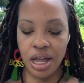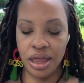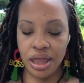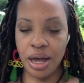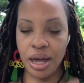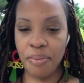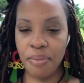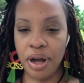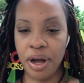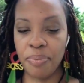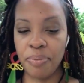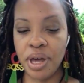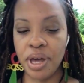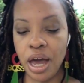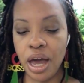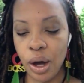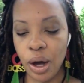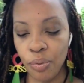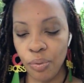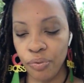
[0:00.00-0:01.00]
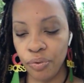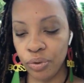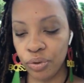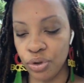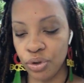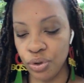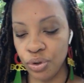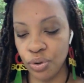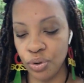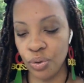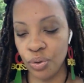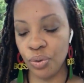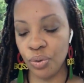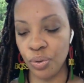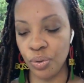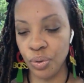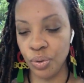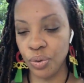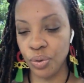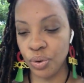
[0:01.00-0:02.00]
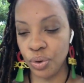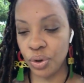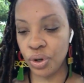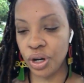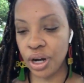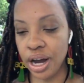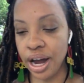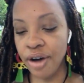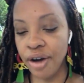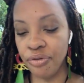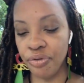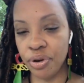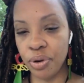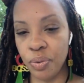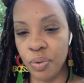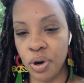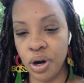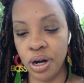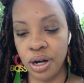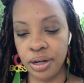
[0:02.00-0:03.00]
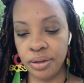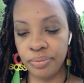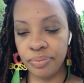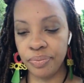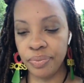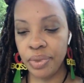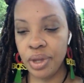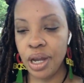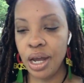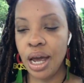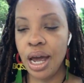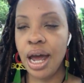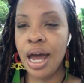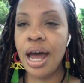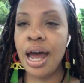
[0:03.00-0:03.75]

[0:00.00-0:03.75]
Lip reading: that might be helpful to everyone?